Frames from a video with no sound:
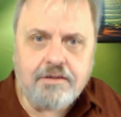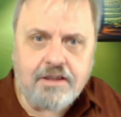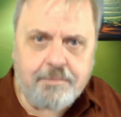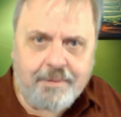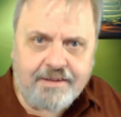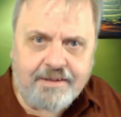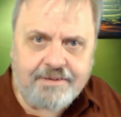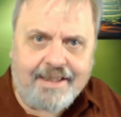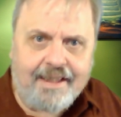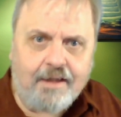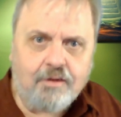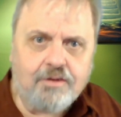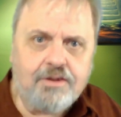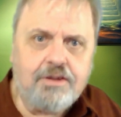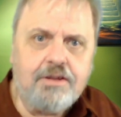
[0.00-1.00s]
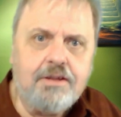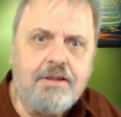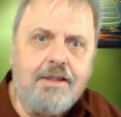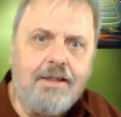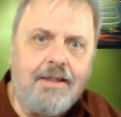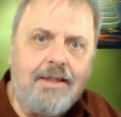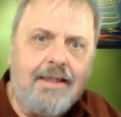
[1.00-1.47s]
It's as big as a house.
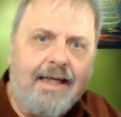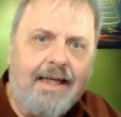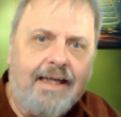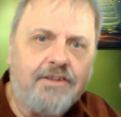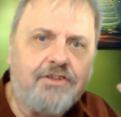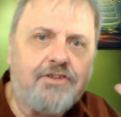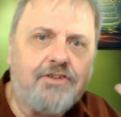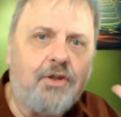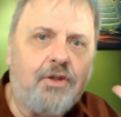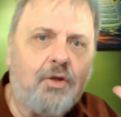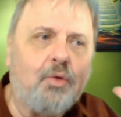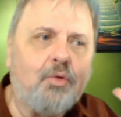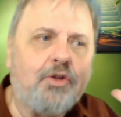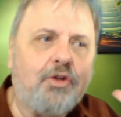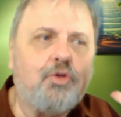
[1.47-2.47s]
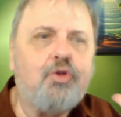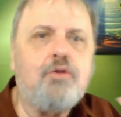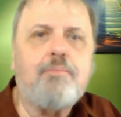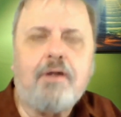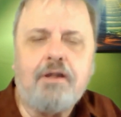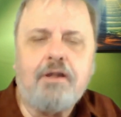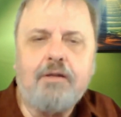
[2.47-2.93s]
And so the
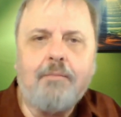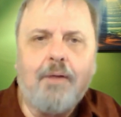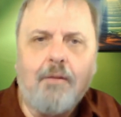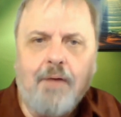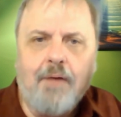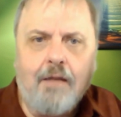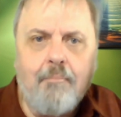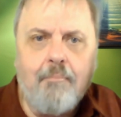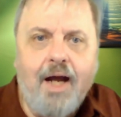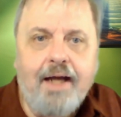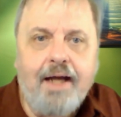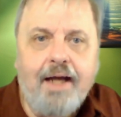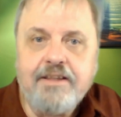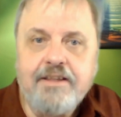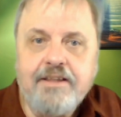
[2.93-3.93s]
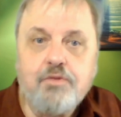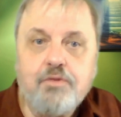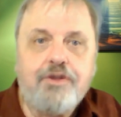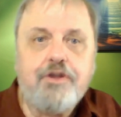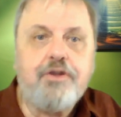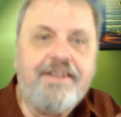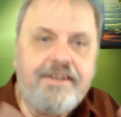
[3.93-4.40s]
cool part about our mind is
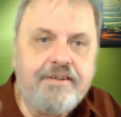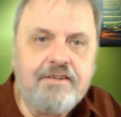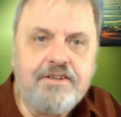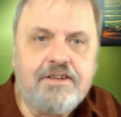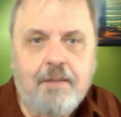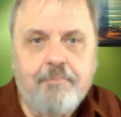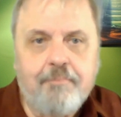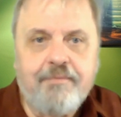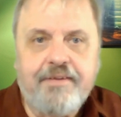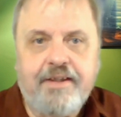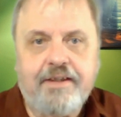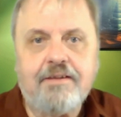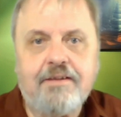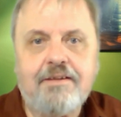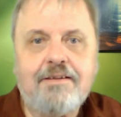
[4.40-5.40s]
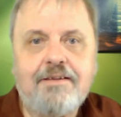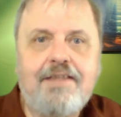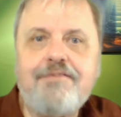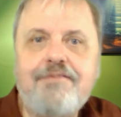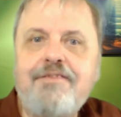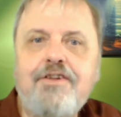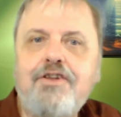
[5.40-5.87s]
when you hear something,
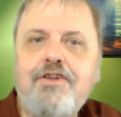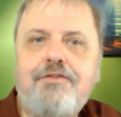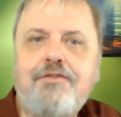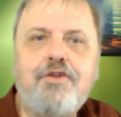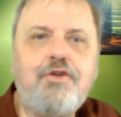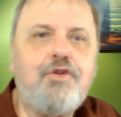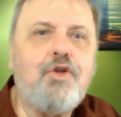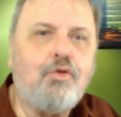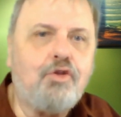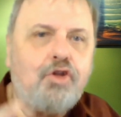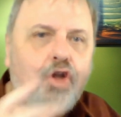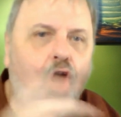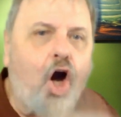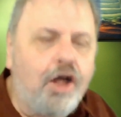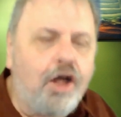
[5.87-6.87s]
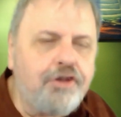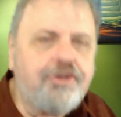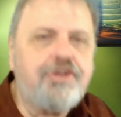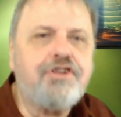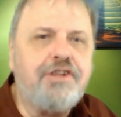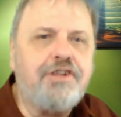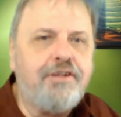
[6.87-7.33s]
even if you don't
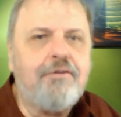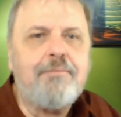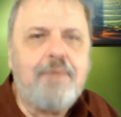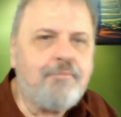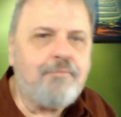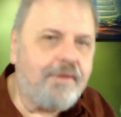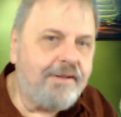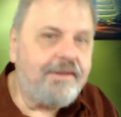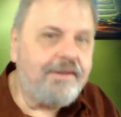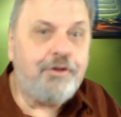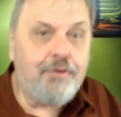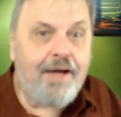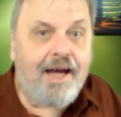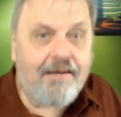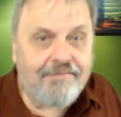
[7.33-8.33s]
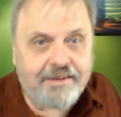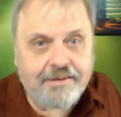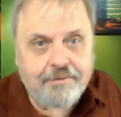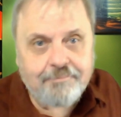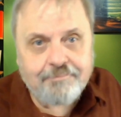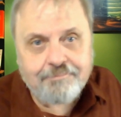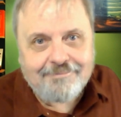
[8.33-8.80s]
consciously remember it, you have
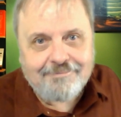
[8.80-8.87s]
it.